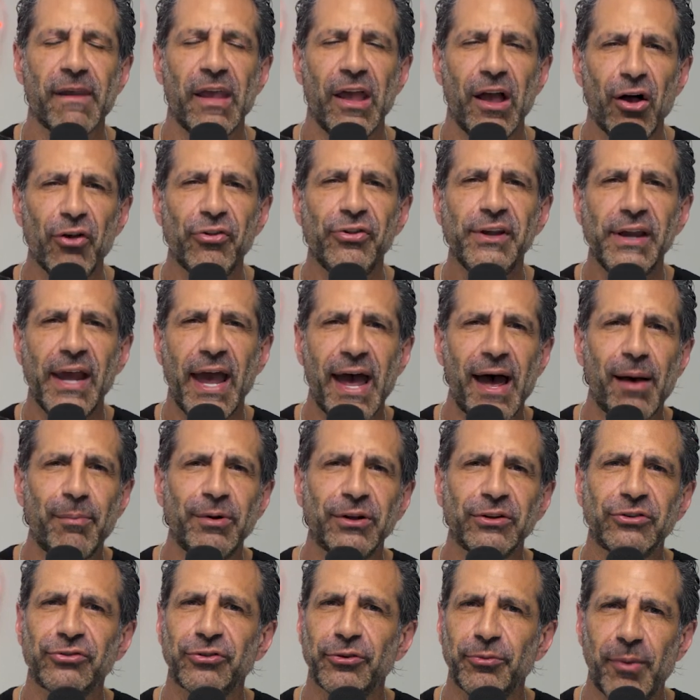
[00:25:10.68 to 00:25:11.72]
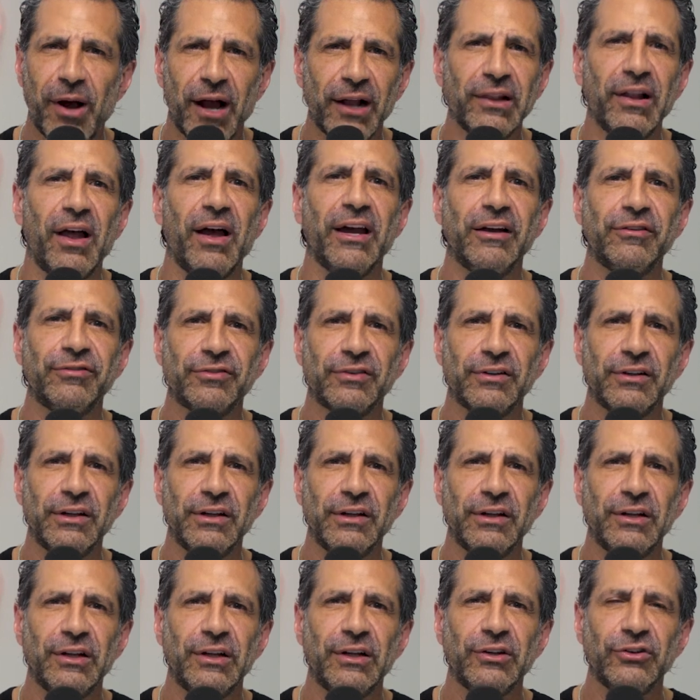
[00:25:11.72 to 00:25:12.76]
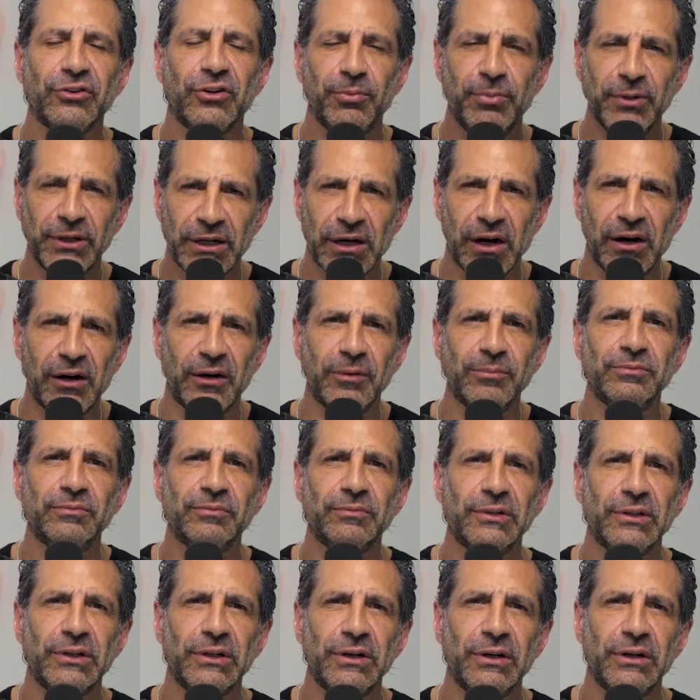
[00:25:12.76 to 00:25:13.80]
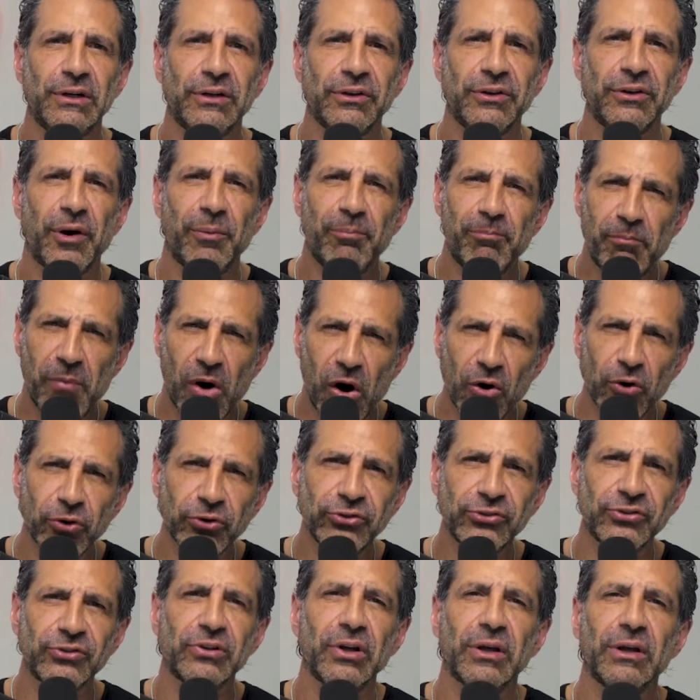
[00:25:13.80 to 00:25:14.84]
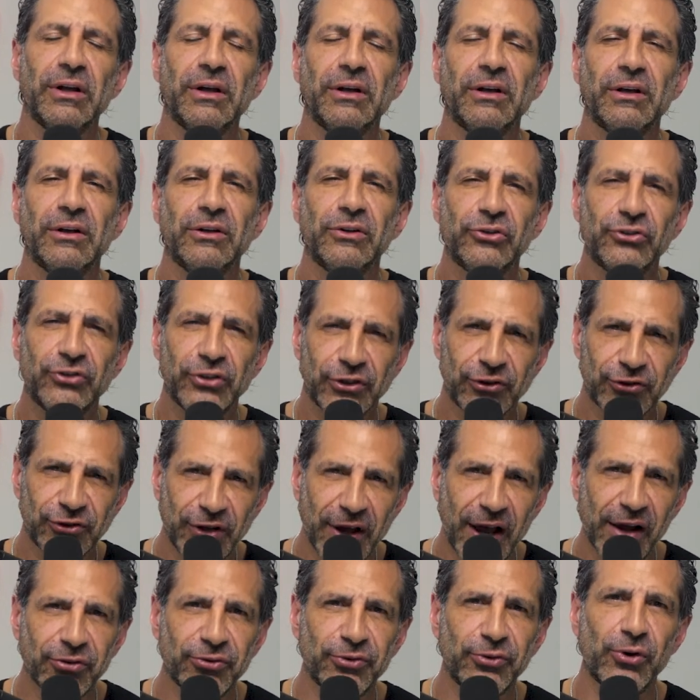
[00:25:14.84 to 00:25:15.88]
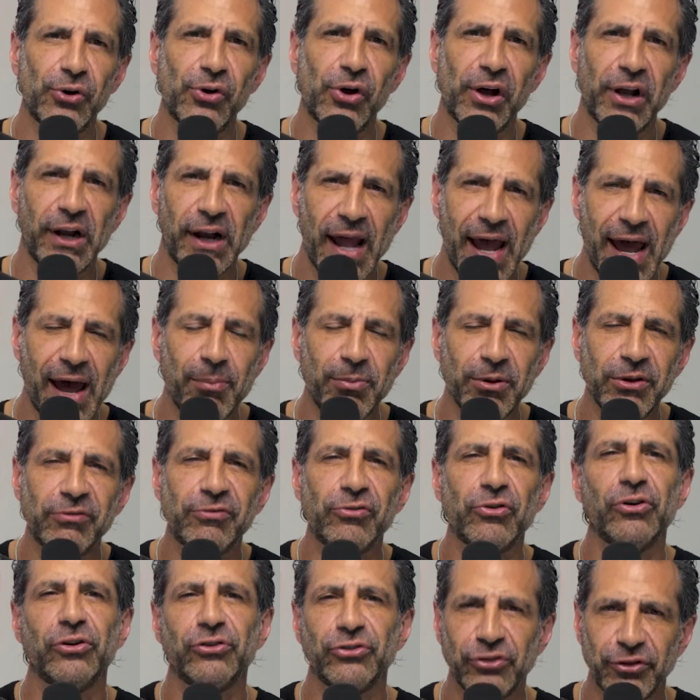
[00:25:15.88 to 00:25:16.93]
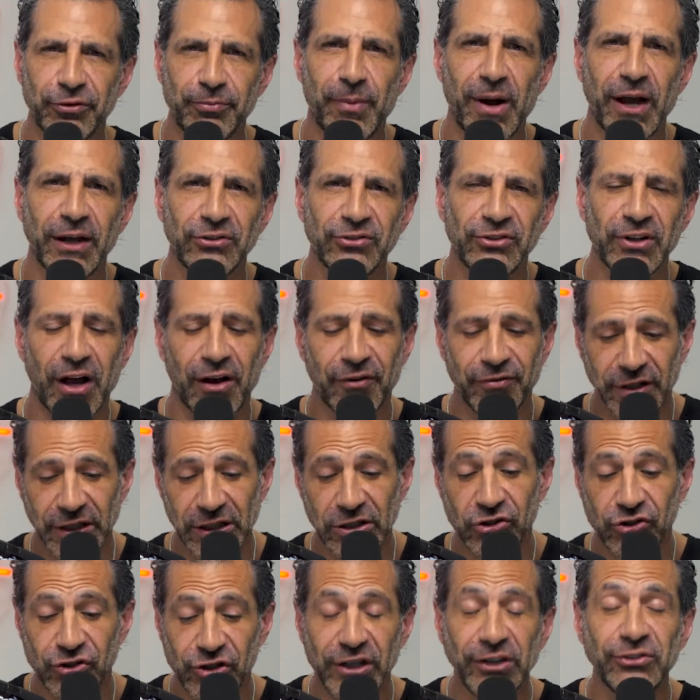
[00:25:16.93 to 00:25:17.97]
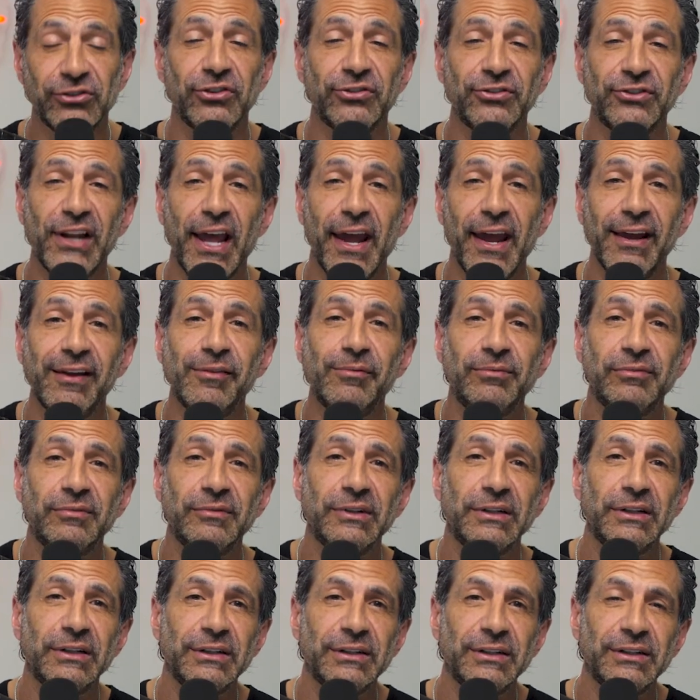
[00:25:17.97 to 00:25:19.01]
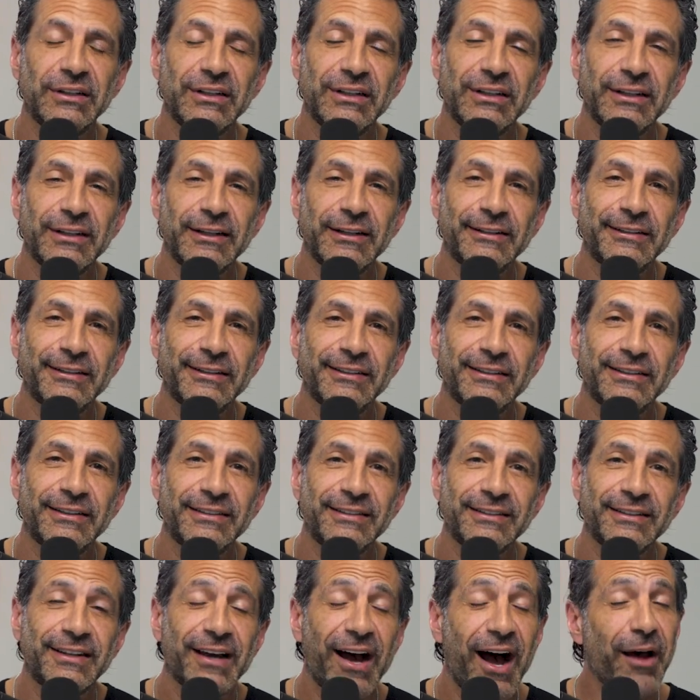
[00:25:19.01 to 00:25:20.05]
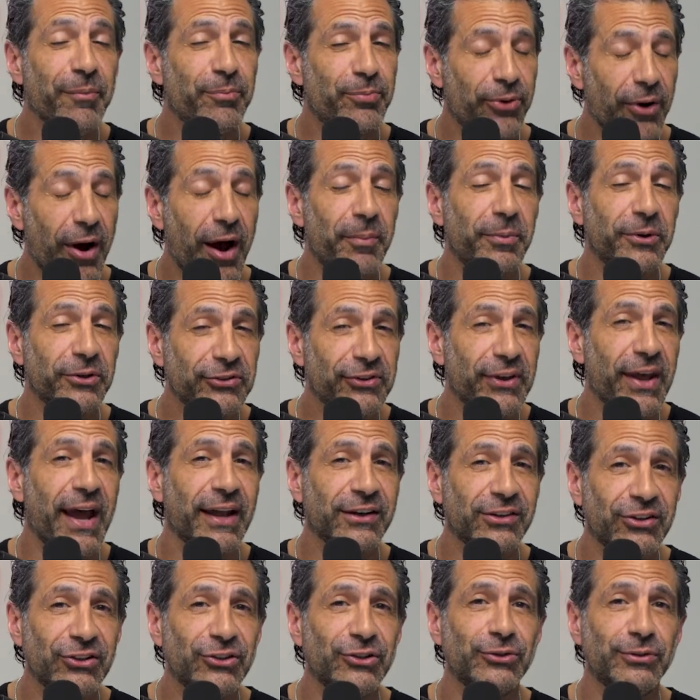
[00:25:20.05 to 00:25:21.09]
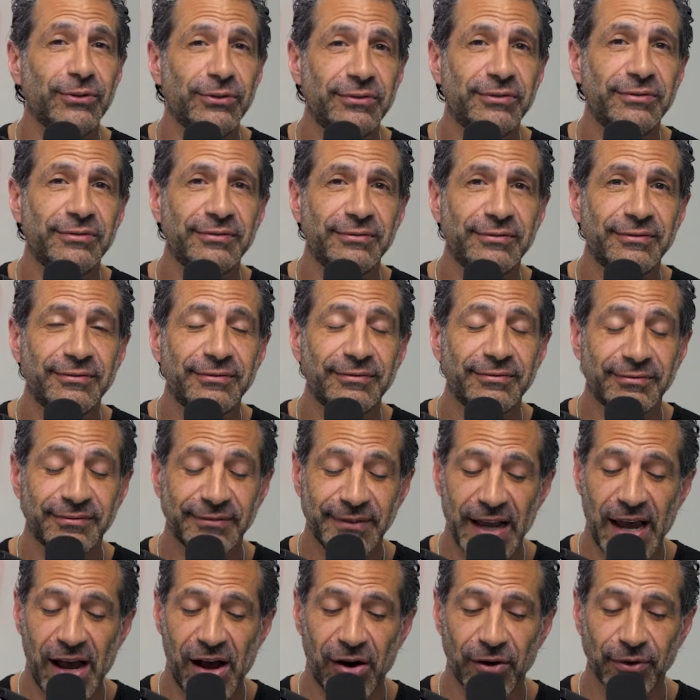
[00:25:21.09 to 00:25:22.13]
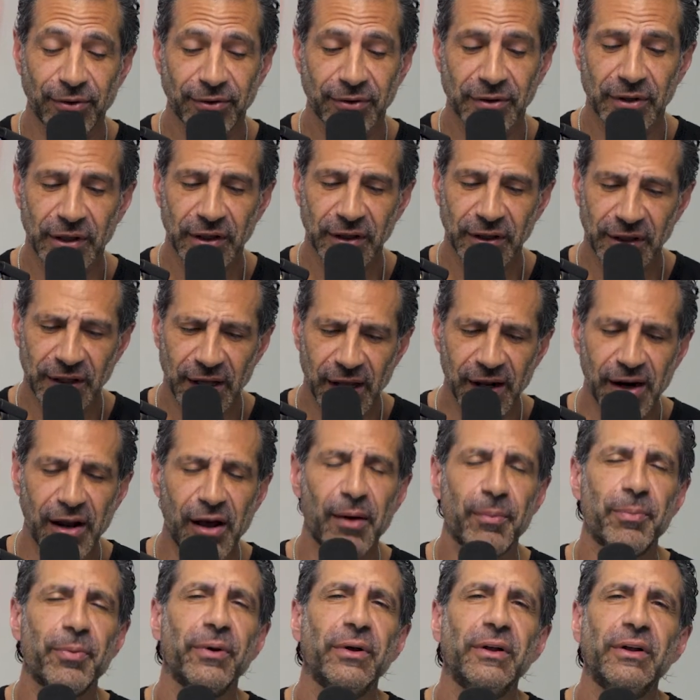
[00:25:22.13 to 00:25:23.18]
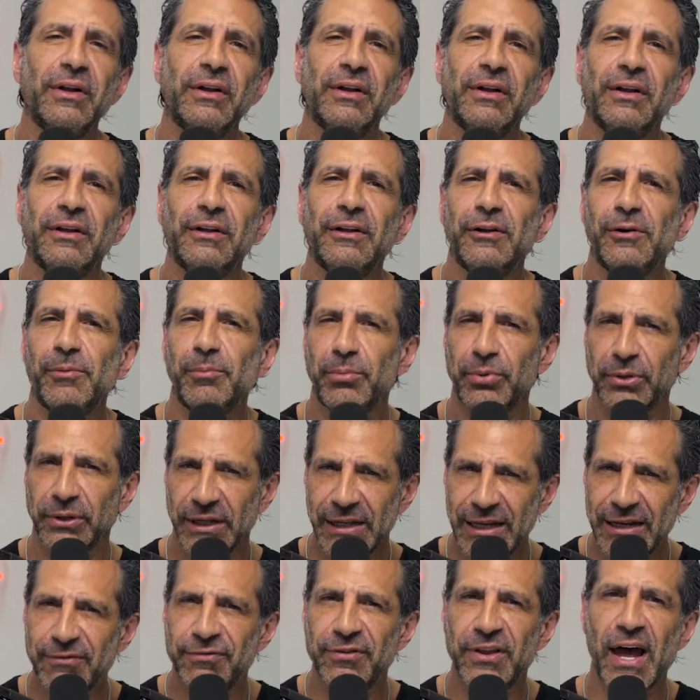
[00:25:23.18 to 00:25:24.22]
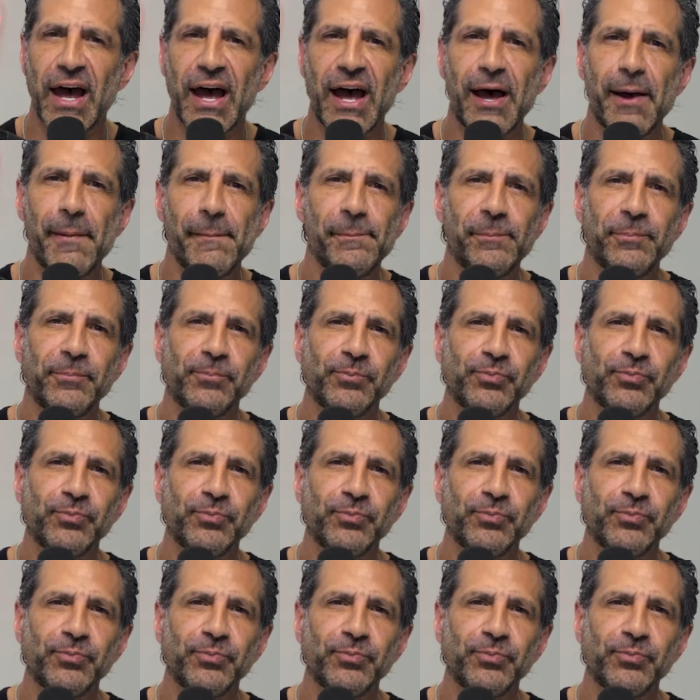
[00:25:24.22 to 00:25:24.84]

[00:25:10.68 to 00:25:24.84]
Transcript: healthy habits for my life to become the most successful and happy version of myself in Jesus' name. God promised that to you. Now, get up, believe that,